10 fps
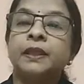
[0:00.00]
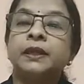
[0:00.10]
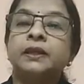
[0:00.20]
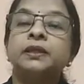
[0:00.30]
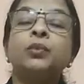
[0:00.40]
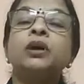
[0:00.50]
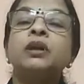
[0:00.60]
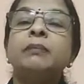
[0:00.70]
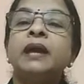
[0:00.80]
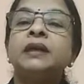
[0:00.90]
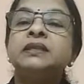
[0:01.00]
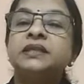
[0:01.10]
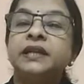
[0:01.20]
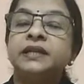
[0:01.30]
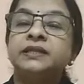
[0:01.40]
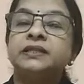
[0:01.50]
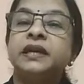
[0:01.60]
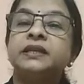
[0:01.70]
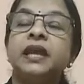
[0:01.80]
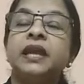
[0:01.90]
the World Bank states
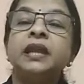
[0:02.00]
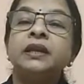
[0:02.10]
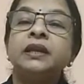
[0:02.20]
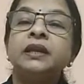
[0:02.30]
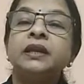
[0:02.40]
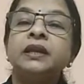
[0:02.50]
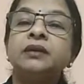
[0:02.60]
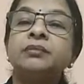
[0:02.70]
that income happens